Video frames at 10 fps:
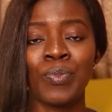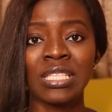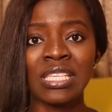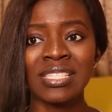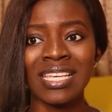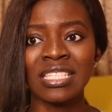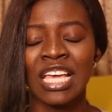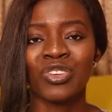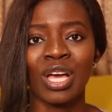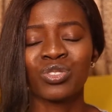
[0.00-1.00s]
person says
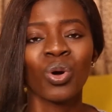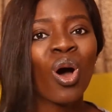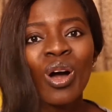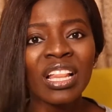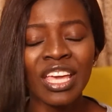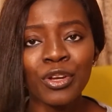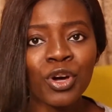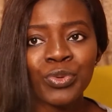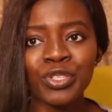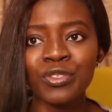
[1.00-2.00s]
you're so ugly, you're
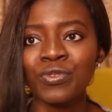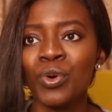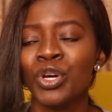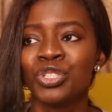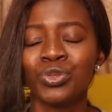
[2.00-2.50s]
not beautiful,